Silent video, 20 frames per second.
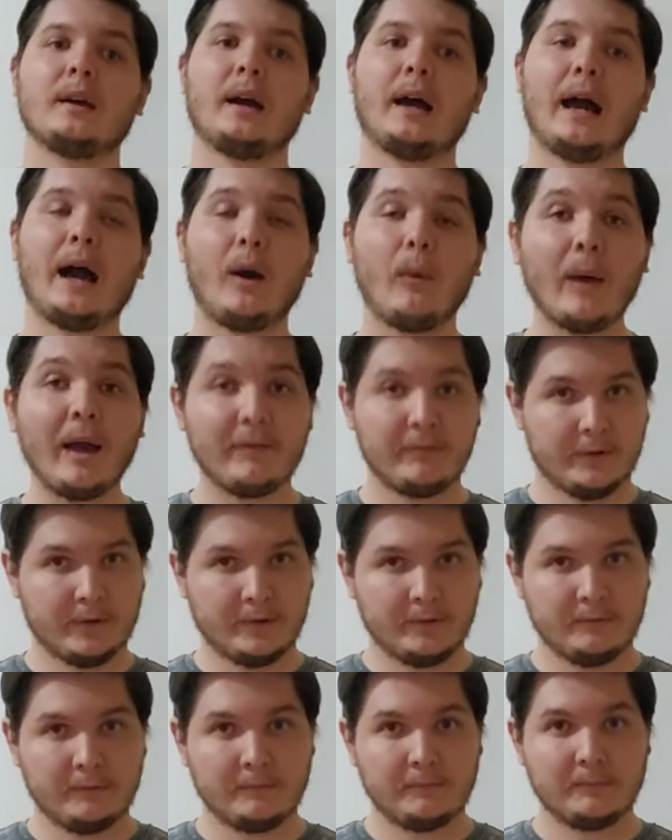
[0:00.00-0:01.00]

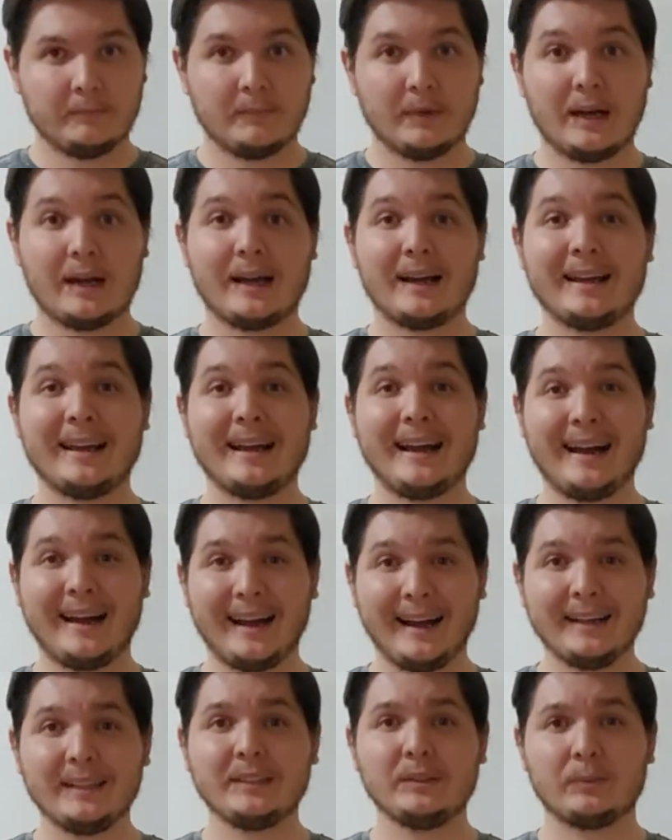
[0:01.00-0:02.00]
However, I
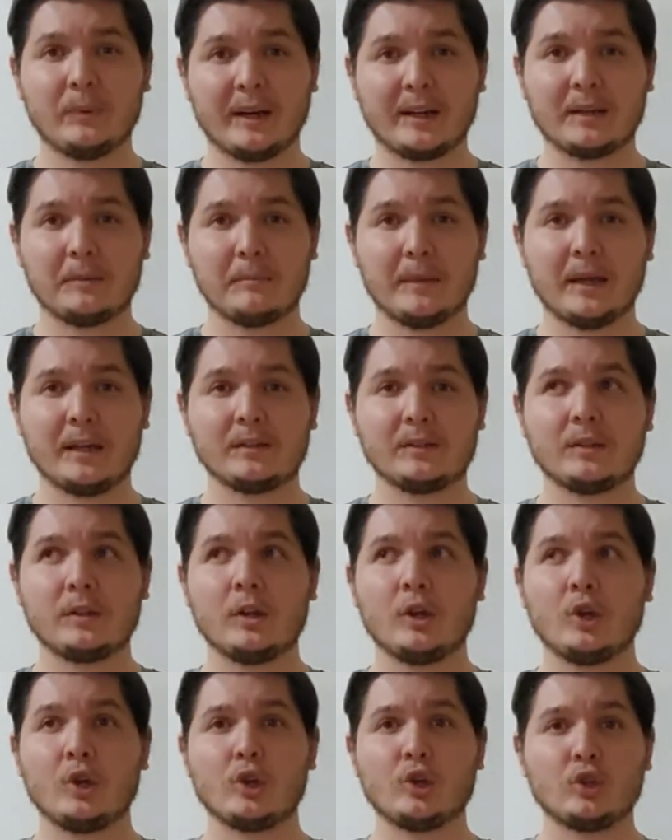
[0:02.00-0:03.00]
highly recommend
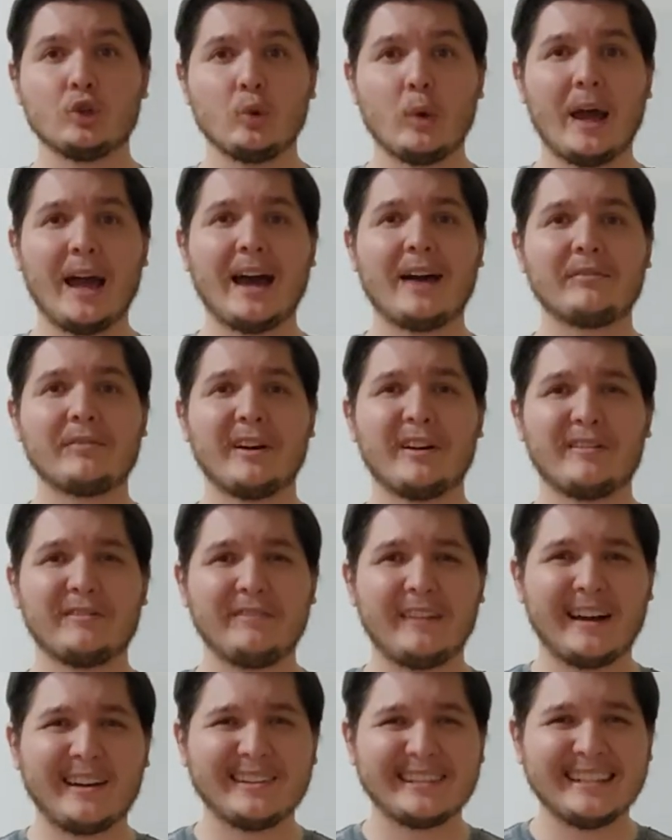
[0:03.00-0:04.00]
you have a
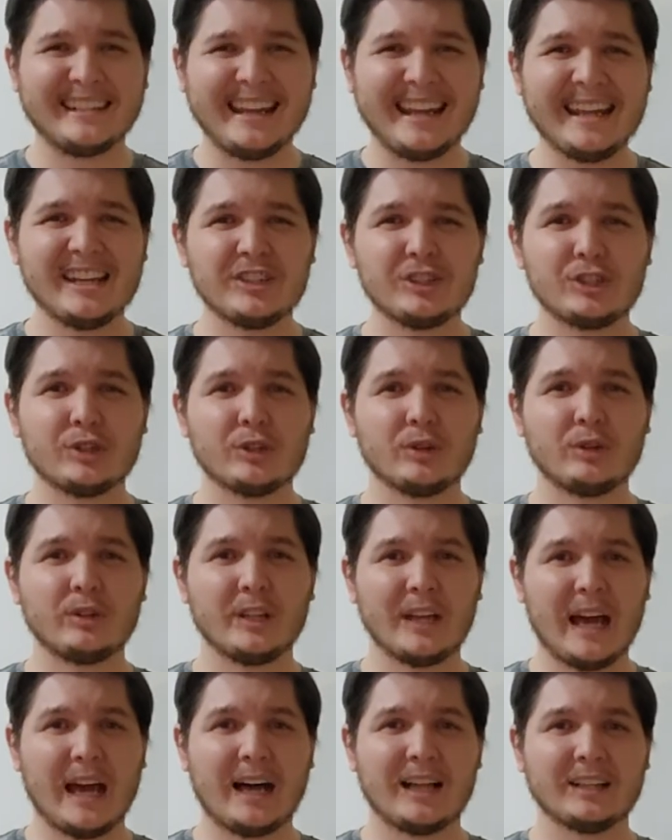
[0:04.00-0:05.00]
foundational
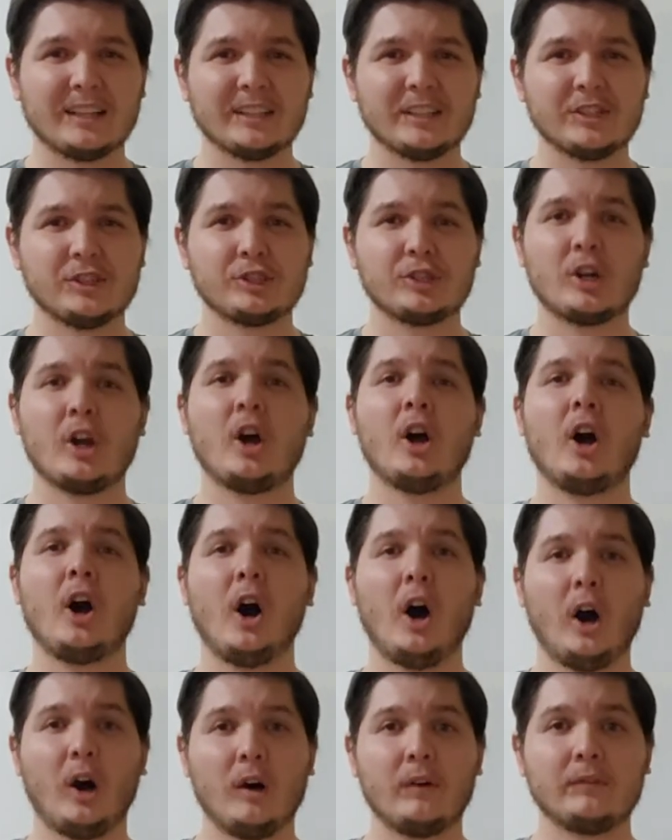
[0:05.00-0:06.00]
knowledge
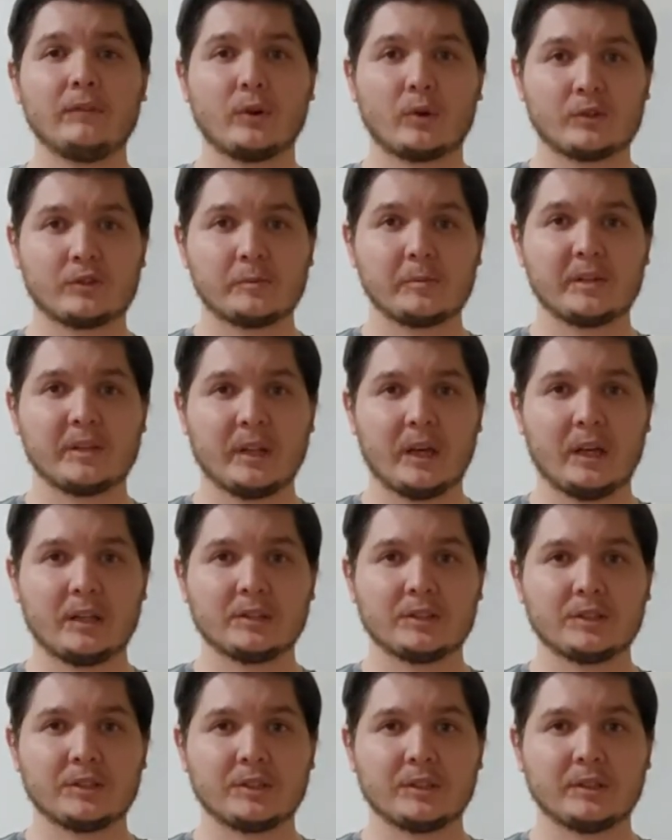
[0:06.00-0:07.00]
of Norse
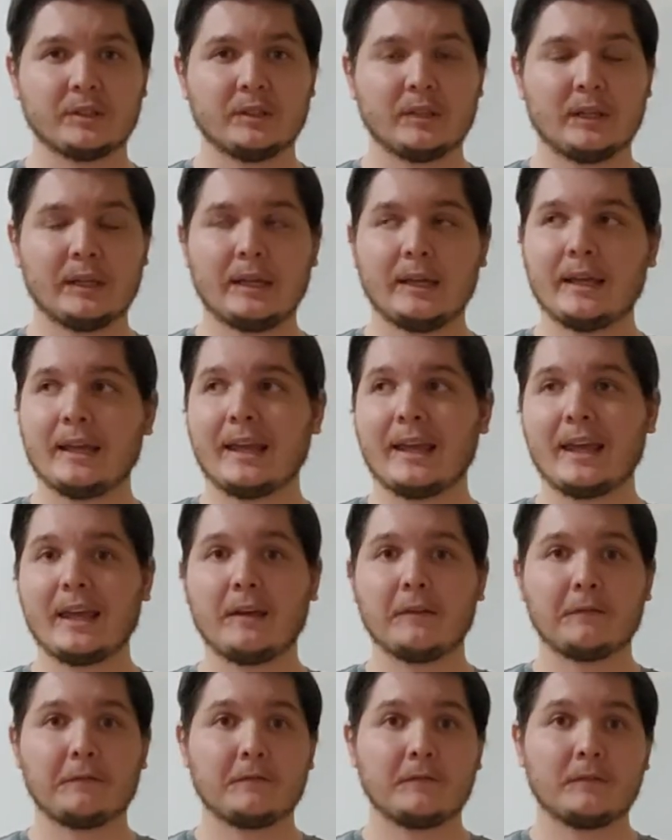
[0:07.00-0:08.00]
mythology.
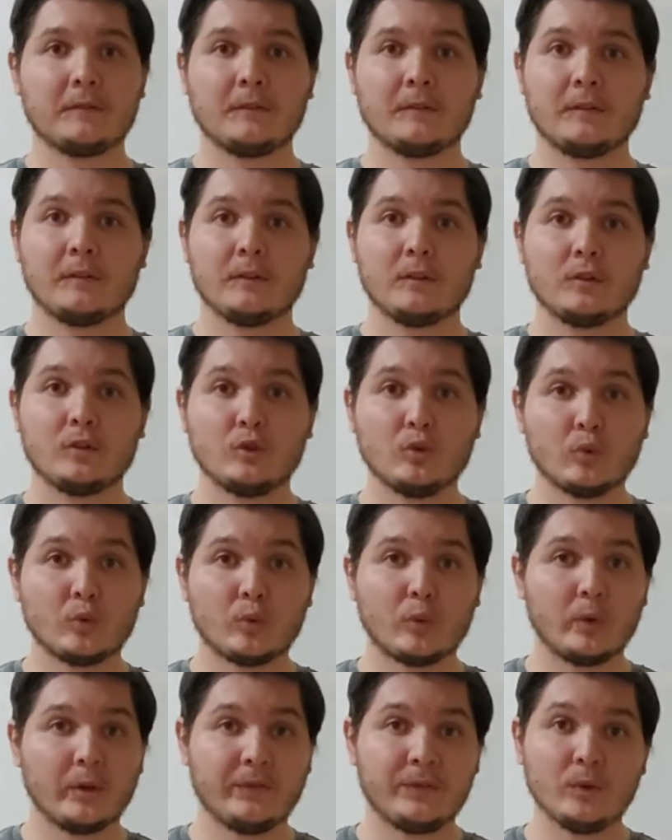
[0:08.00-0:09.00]
If
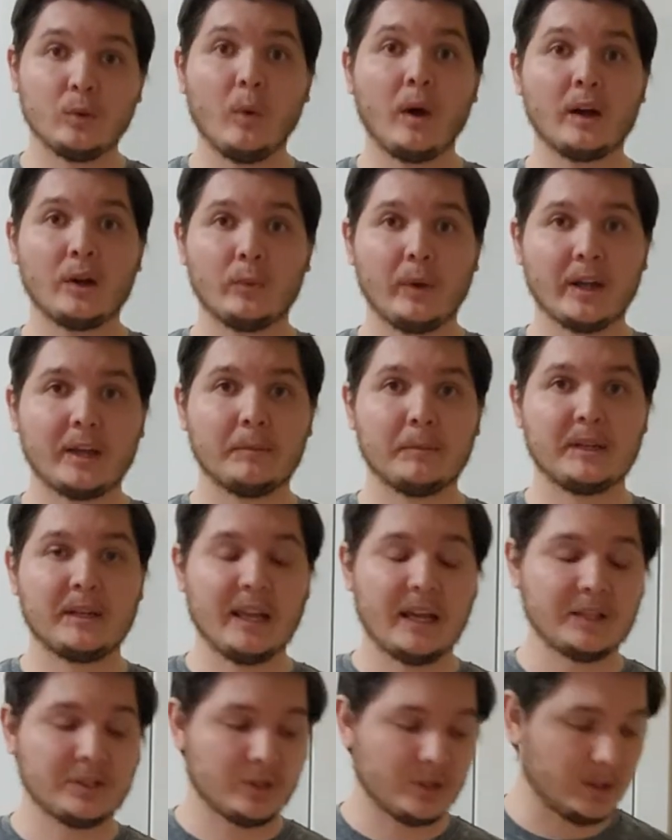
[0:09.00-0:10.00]
you want a
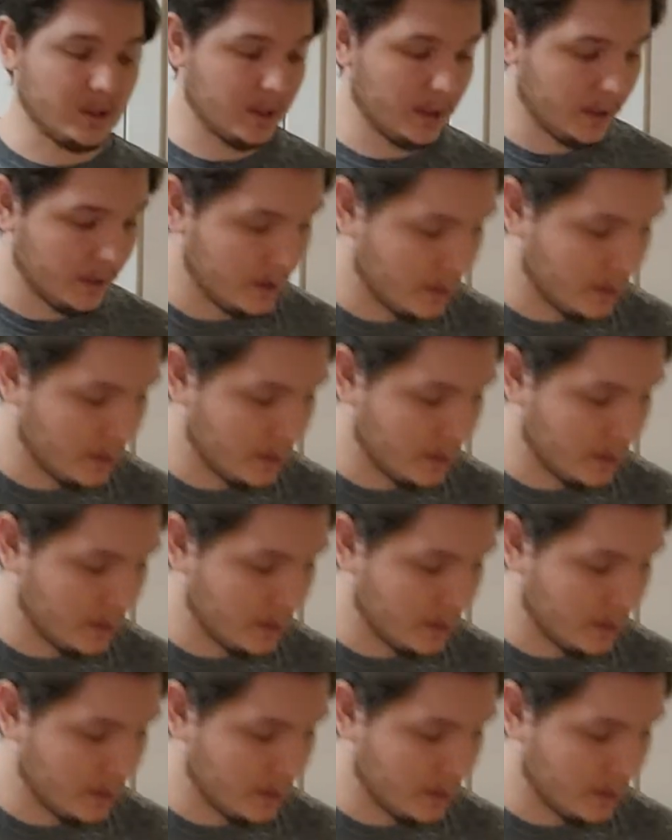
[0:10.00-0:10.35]
recommendation,